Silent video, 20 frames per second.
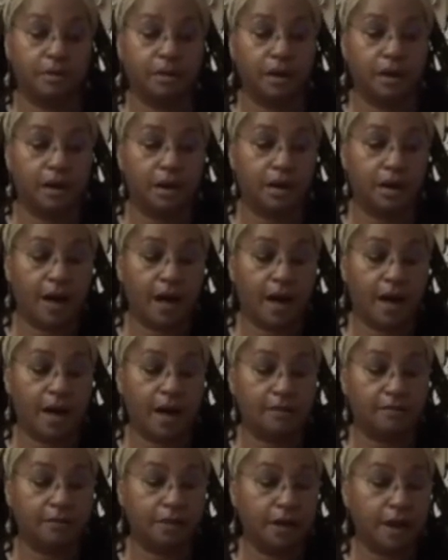Uh, I
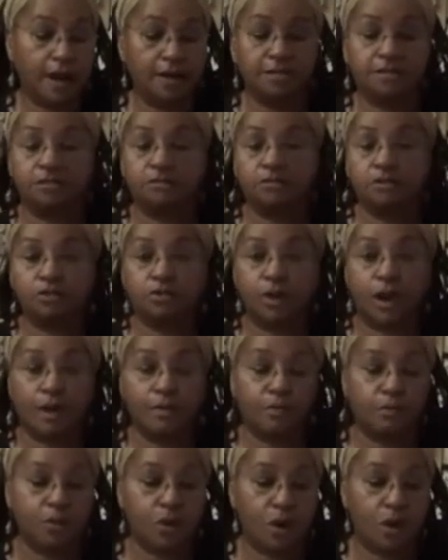have lots of
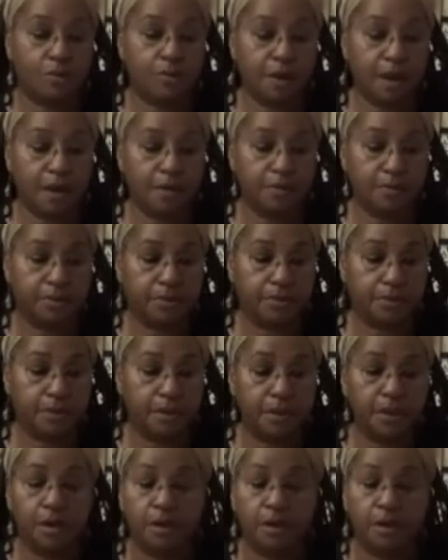scrap wallpaper.